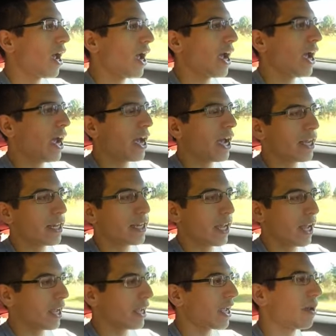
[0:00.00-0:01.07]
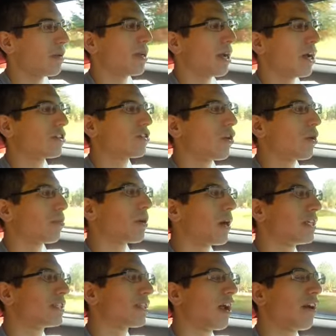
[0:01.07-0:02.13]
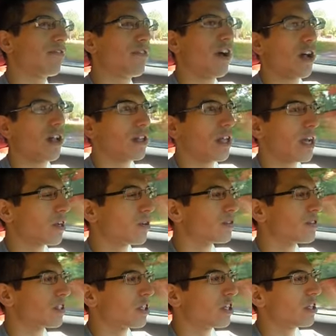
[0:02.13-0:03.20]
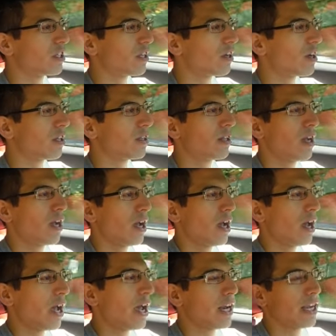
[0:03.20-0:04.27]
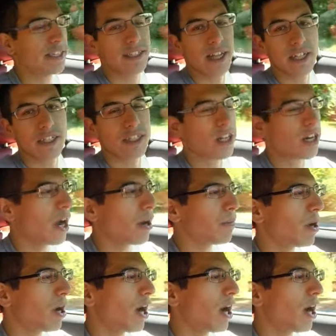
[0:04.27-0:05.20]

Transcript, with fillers: and it came down to a price that I felt like it was a good deal, and I snatched it up.